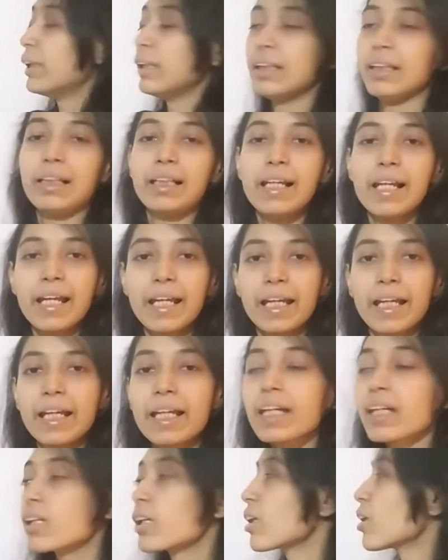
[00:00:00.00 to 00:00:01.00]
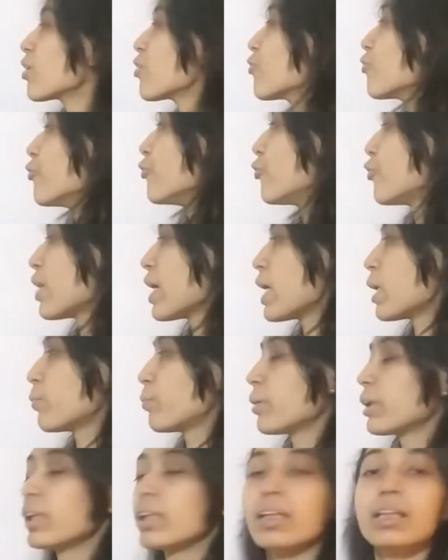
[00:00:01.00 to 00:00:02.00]
Les
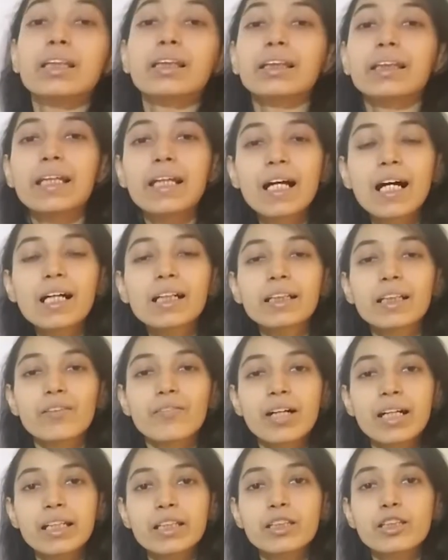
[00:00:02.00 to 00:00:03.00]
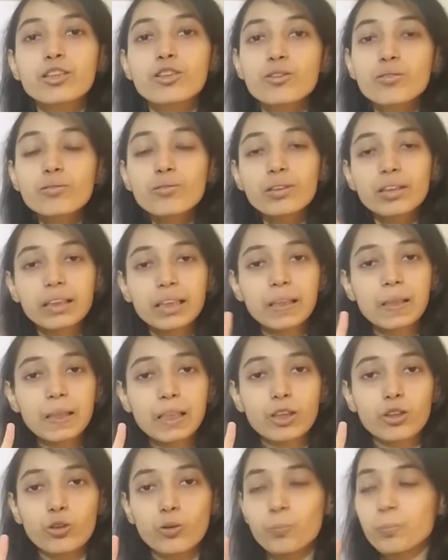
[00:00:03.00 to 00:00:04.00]
verbes. They are divided into
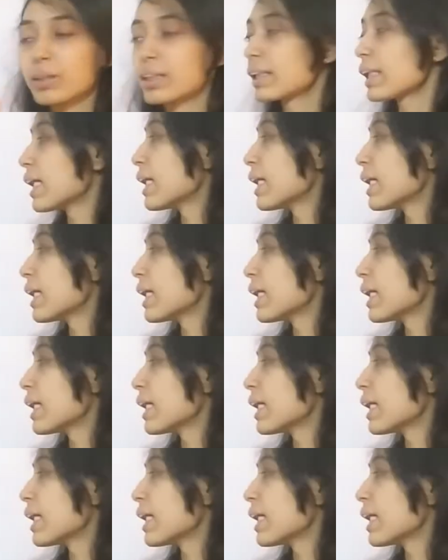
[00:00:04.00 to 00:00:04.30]
three groups: